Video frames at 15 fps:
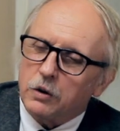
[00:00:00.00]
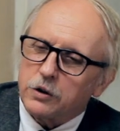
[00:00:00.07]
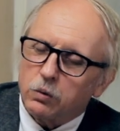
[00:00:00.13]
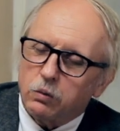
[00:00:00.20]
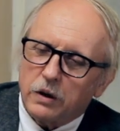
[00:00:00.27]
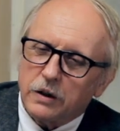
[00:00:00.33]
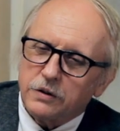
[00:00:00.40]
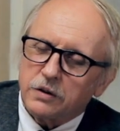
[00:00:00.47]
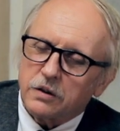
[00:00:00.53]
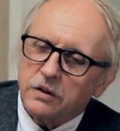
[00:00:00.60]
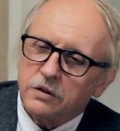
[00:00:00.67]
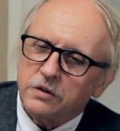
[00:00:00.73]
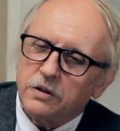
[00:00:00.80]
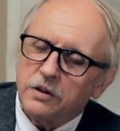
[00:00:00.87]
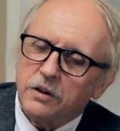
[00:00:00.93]
was
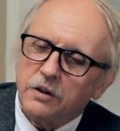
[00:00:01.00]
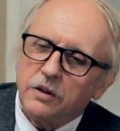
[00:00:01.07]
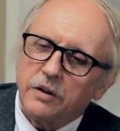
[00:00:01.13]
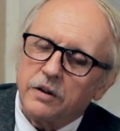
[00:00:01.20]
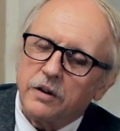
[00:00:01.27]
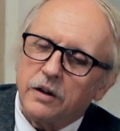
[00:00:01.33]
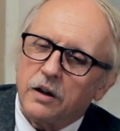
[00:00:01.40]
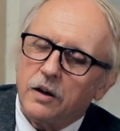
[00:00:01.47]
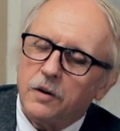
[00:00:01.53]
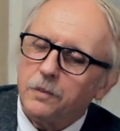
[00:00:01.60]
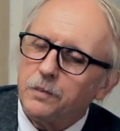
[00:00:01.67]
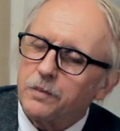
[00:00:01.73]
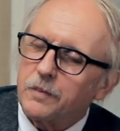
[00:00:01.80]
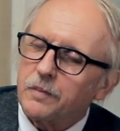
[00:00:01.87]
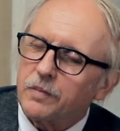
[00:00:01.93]
considered
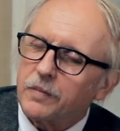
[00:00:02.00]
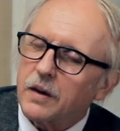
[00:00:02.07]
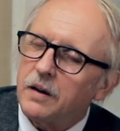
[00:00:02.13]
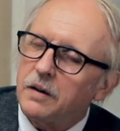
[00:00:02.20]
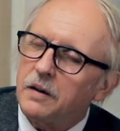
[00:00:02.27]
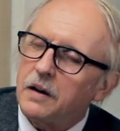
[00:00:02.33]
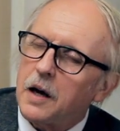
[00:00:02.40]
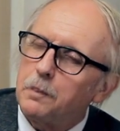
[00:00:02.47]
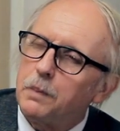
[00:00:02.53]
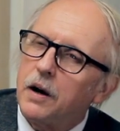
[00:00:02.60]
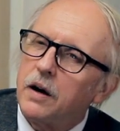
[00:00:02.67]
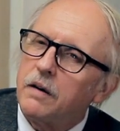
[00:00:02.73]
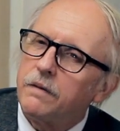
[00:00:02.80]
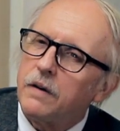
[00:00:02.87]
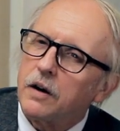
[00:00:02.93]
not part of
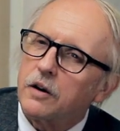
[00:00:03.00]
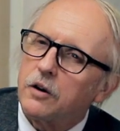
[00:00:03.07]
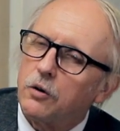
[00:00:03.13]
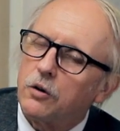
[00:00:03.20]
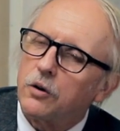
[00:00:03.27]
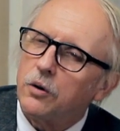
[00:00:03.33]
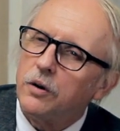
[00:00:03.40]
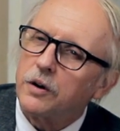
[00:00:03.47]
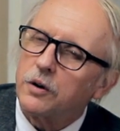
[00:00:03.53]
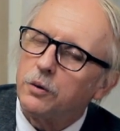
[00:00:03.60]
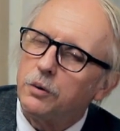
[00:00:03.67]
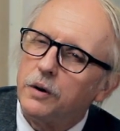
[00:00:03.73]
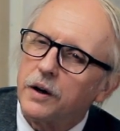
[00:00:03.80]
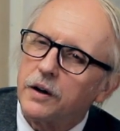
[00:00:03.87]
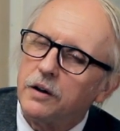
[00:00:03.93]
our current
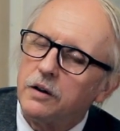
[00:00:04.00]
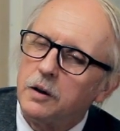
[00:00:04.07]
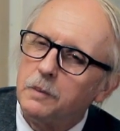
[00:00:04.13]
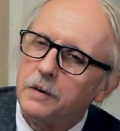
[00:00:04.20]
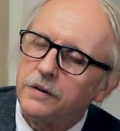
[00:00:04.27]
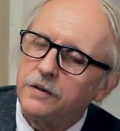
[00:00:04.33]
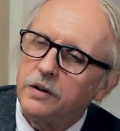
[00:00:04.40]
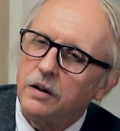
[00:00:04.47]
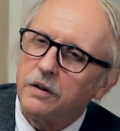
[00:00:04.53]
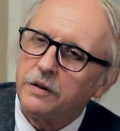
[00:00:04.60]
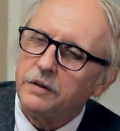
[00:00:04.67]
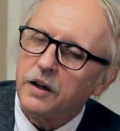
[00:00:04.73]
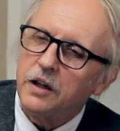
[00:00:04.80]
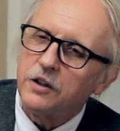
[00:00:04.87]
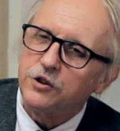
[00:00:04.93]
curriculum until
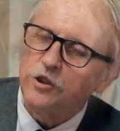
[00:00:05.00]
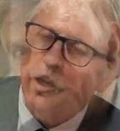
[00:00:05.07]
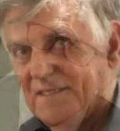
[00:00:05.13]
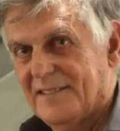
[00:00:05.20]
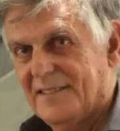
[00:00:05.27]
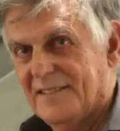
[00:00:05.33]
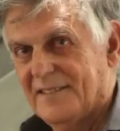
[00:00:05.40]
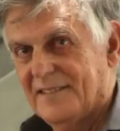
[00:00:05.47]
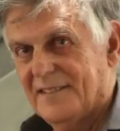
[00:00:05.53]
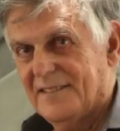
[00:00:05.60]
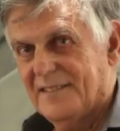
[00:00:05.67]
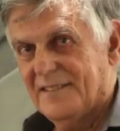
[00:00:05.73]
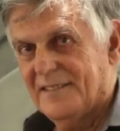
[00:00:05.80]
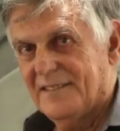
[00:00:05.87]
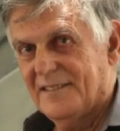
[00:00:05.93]
Dan Sheckman discovered
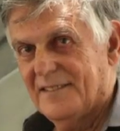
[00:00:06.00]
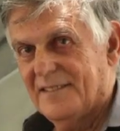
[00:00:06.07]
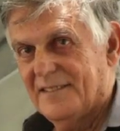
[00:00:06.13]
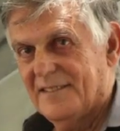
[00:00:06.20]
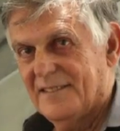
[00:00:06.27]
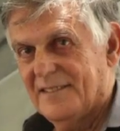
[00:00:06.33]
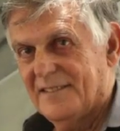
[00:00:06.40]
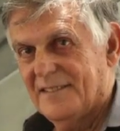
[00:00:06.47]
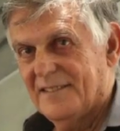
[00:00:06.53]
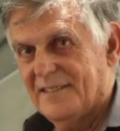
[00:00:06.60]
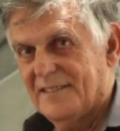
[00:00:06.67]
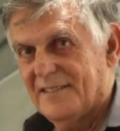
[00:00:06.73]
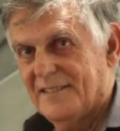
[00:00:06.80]
quasicrystals.